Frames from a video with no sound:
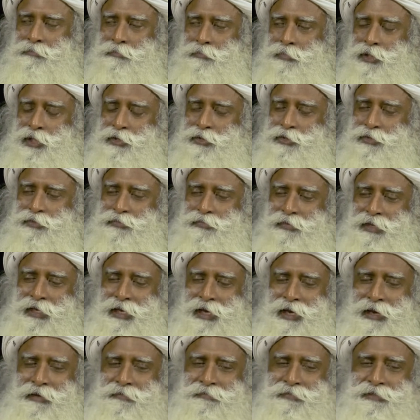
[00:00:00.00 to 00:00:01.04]
Because we
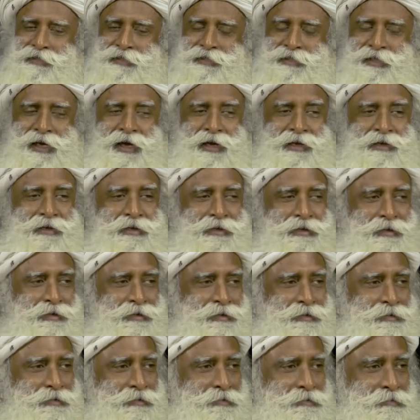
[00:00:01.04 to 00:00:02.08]
have this
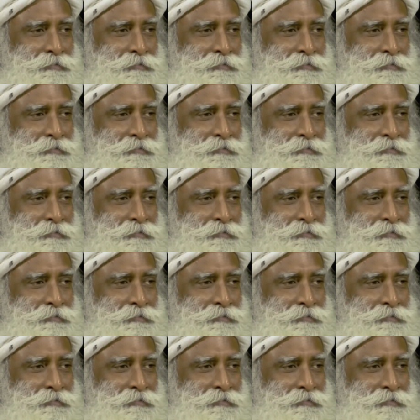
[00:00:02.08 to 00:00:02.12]
idea,